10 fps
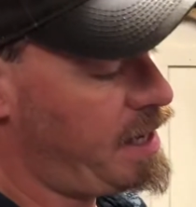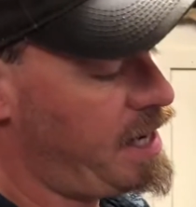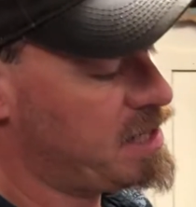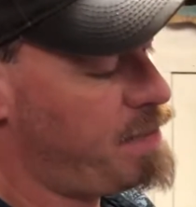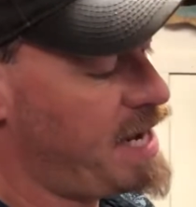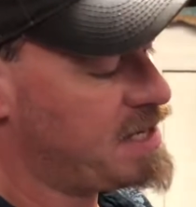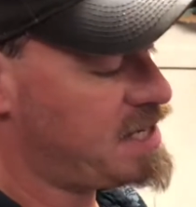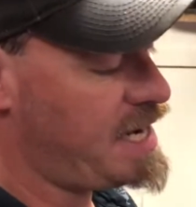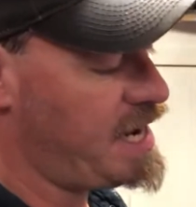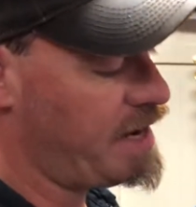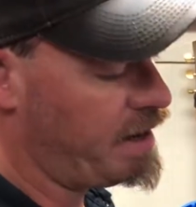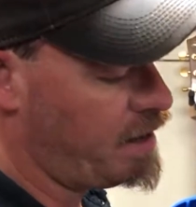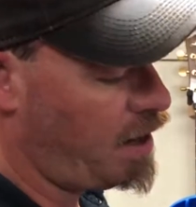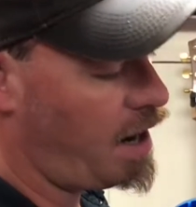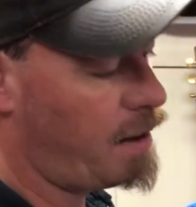is best in
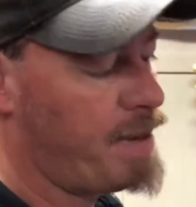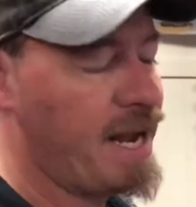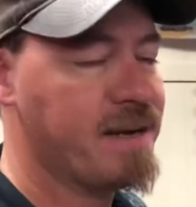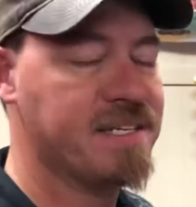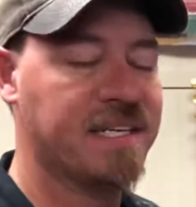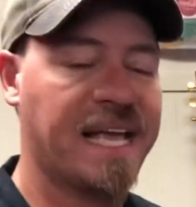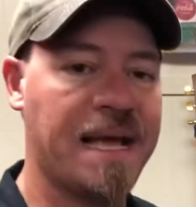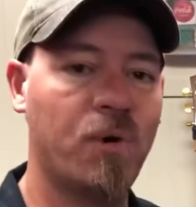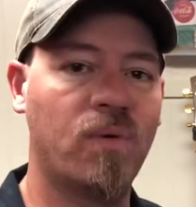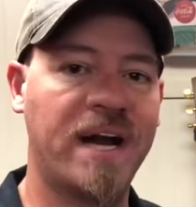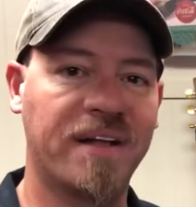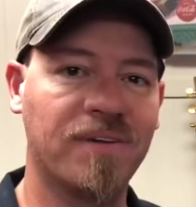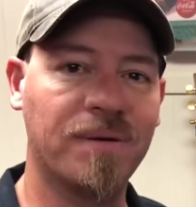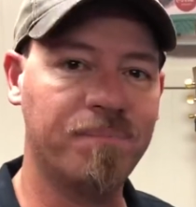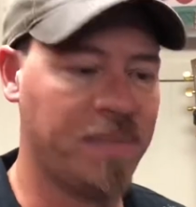our patented Cable
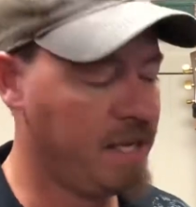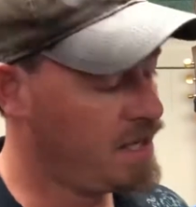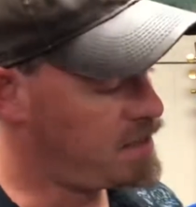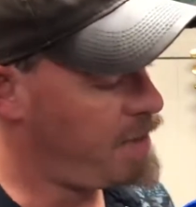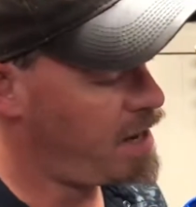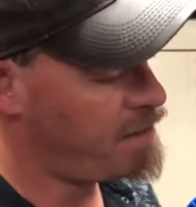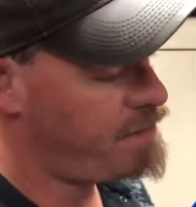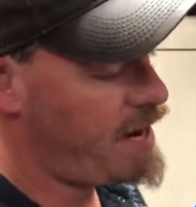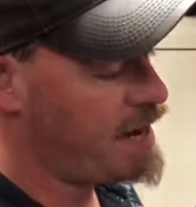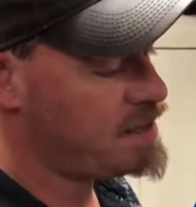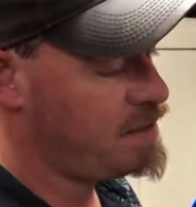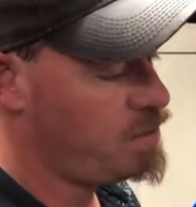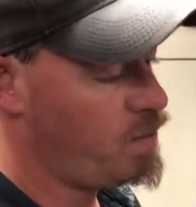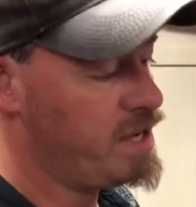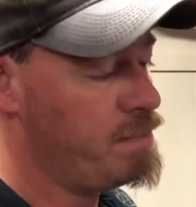Wrangler. As a matter of fact,
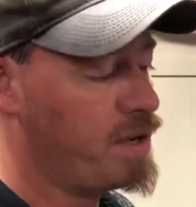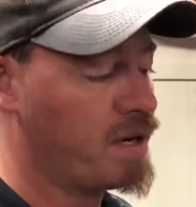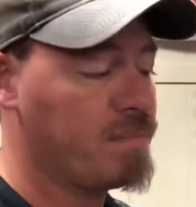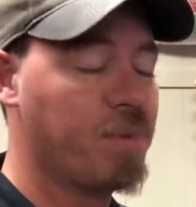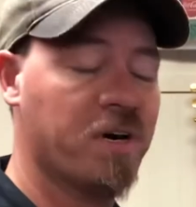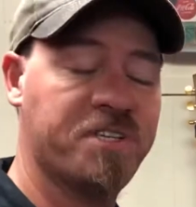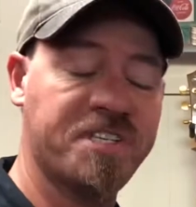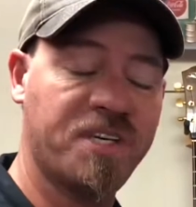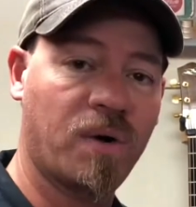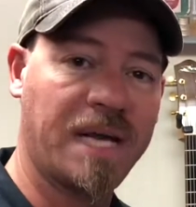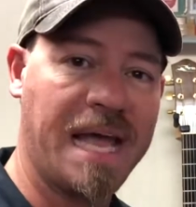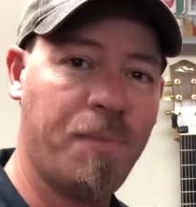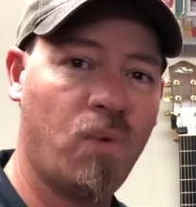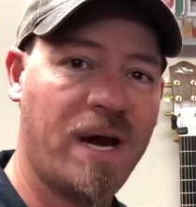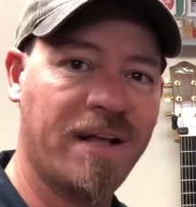when you purchase your
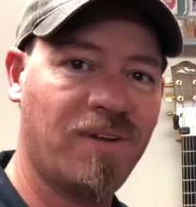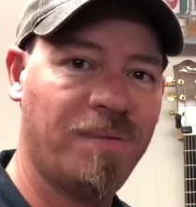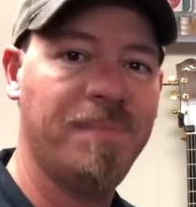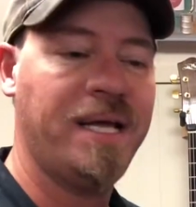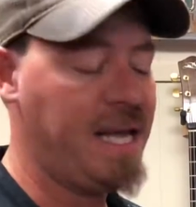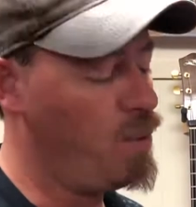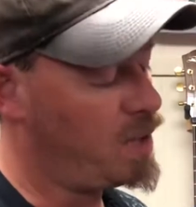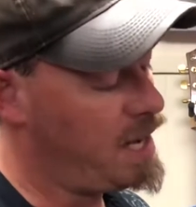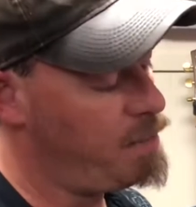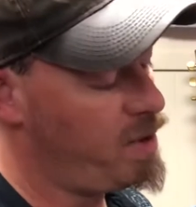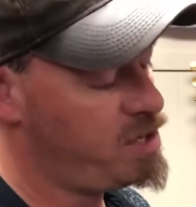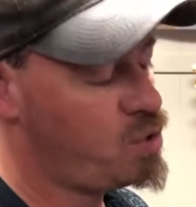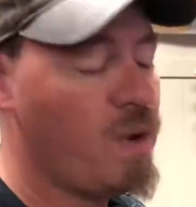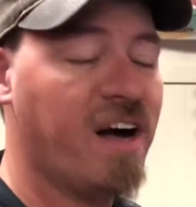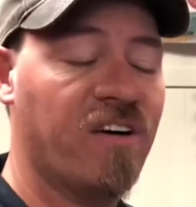Cable Wrangler, it will come with
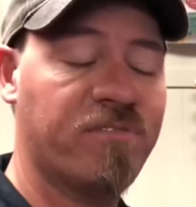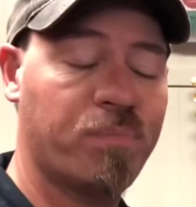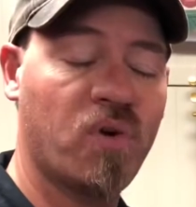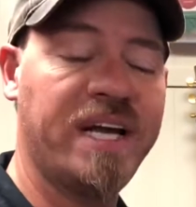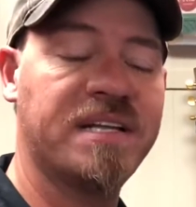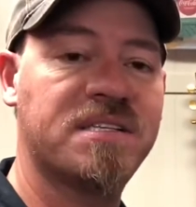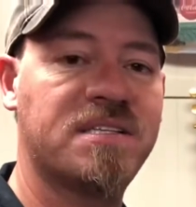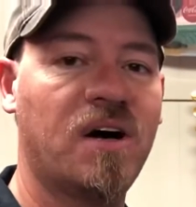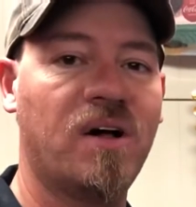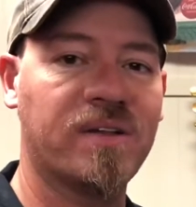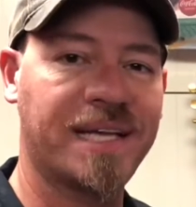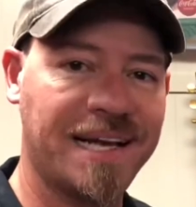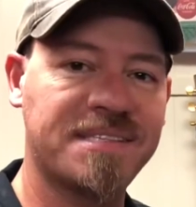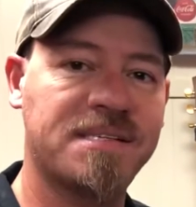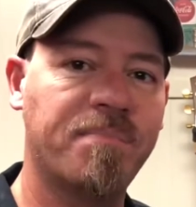12 pre-installed
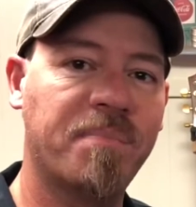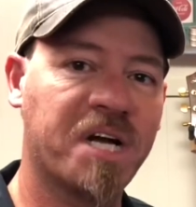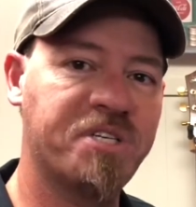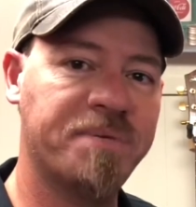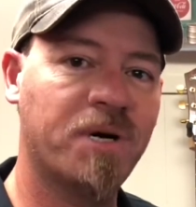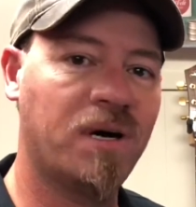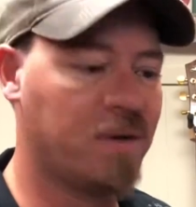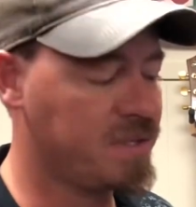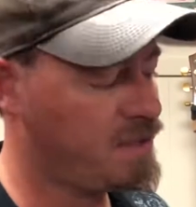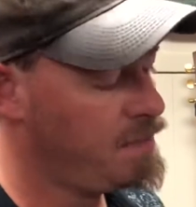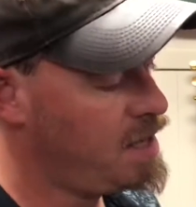custom bungee balls.